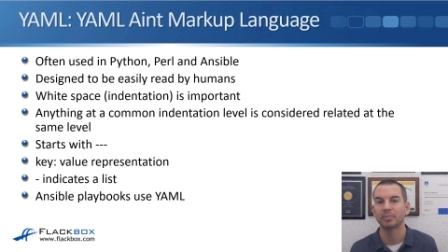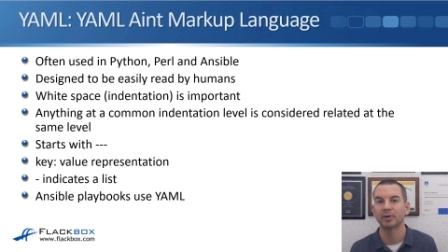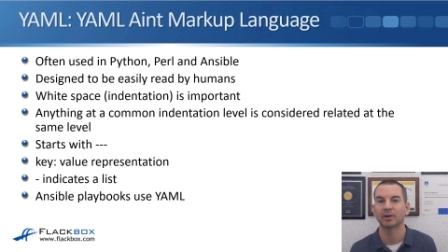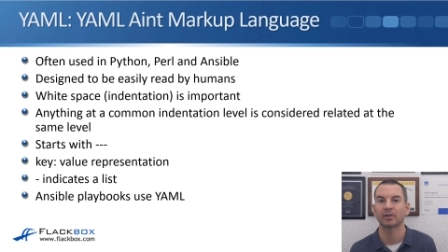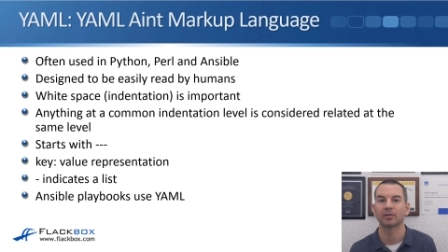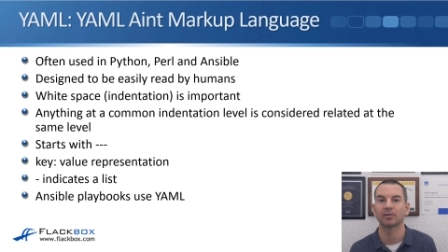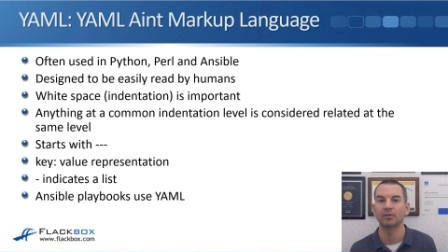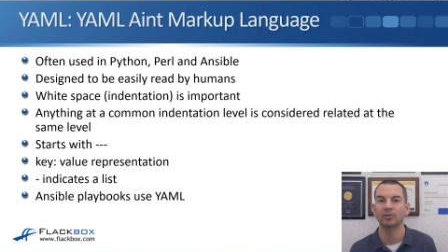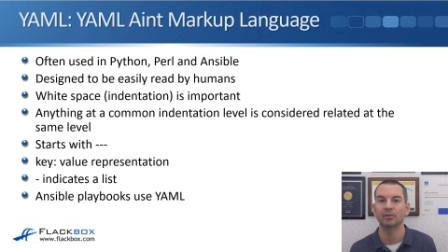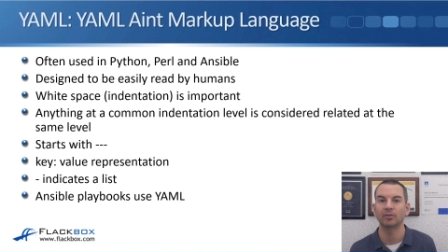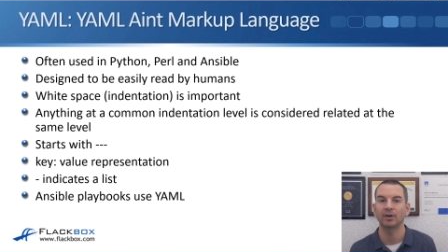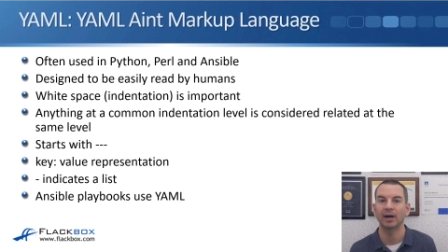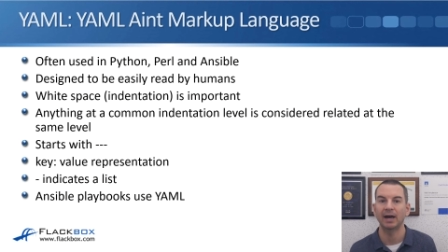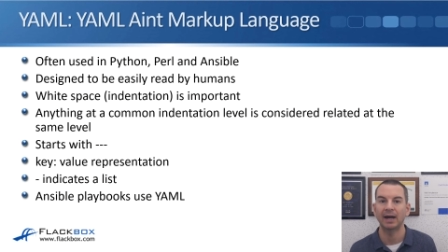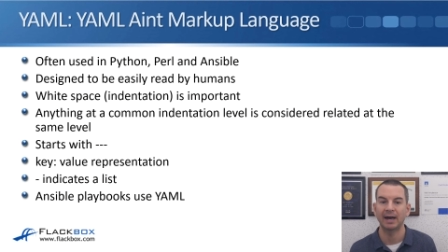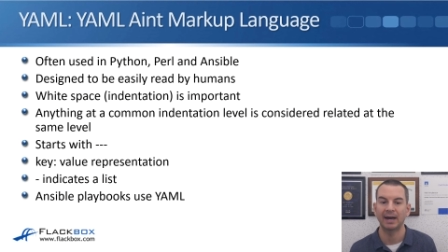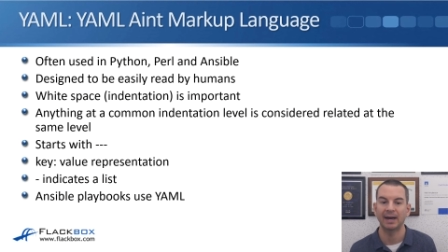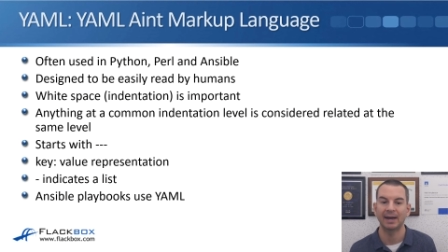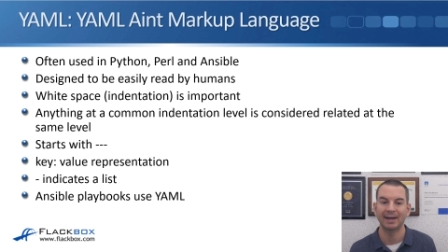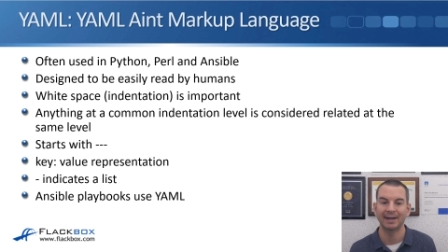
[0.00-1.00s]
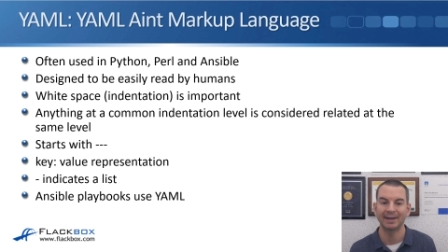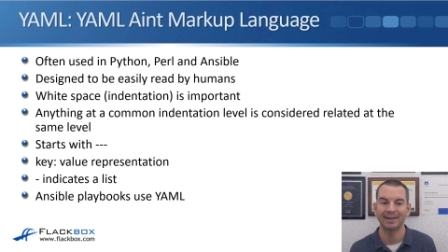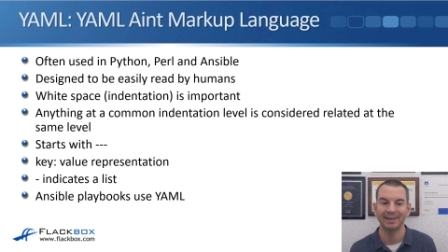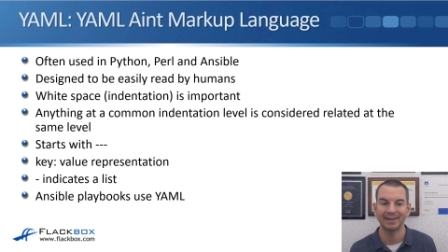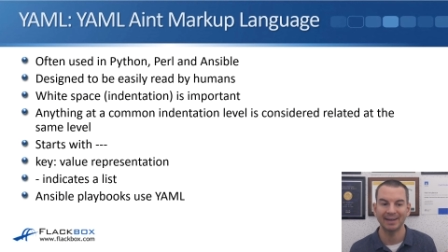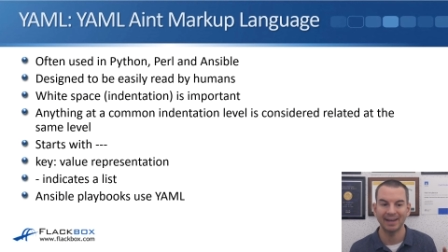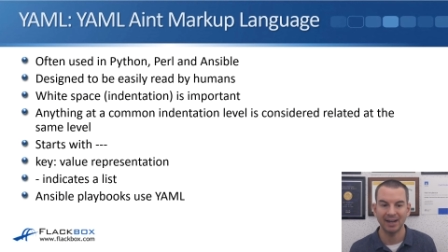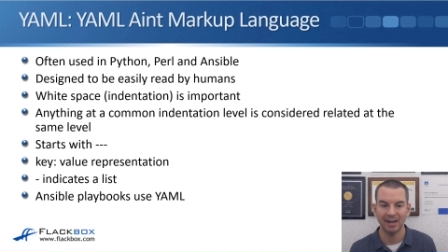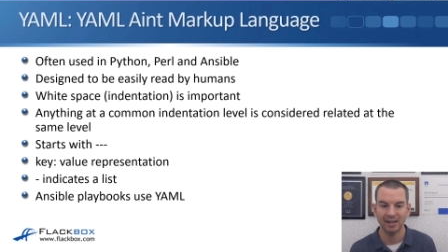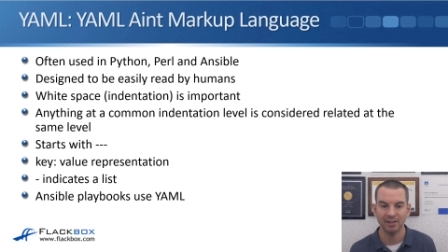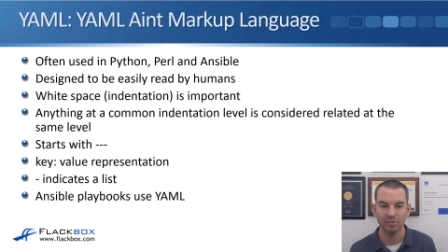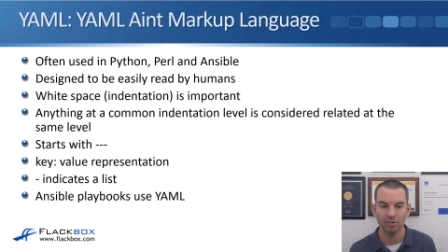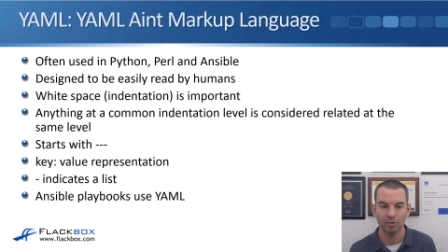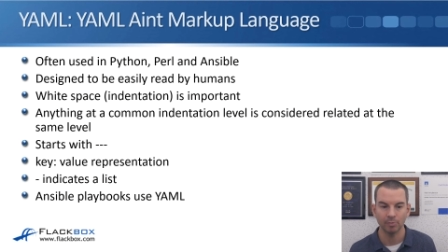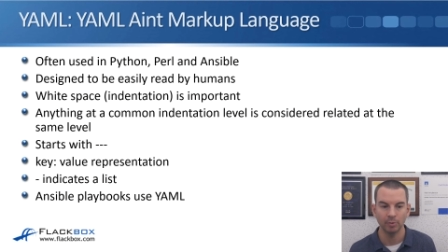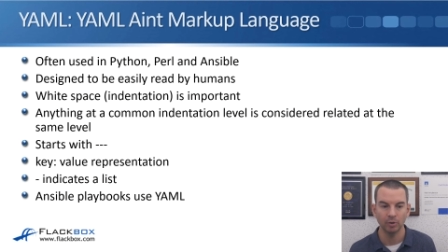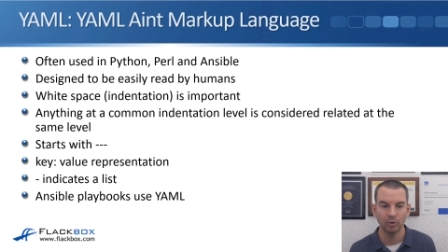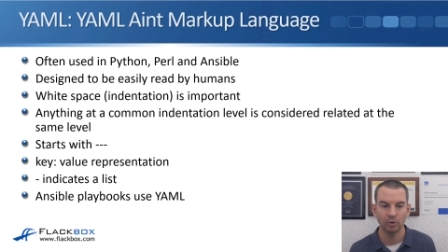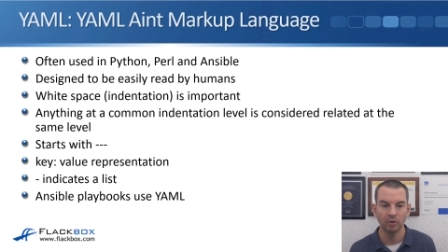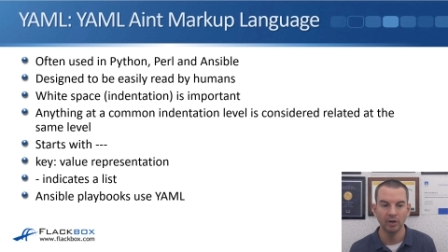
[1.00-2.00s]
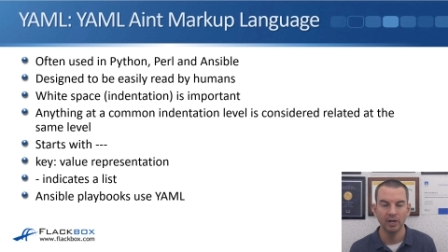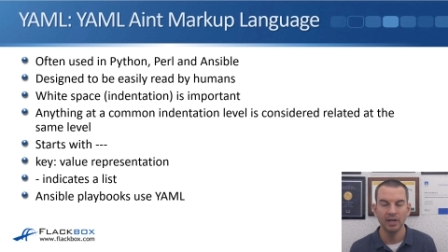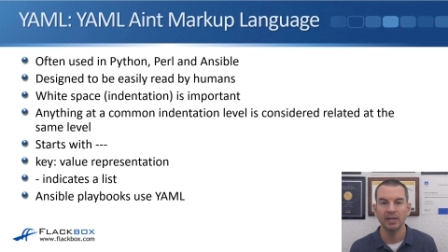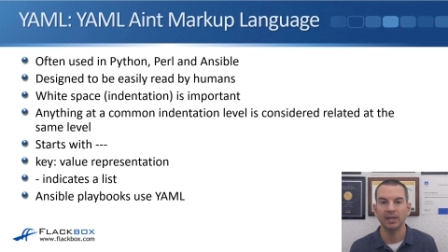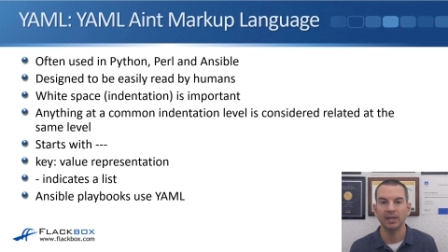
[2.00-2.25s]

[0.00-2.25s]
Perl, and Ansible.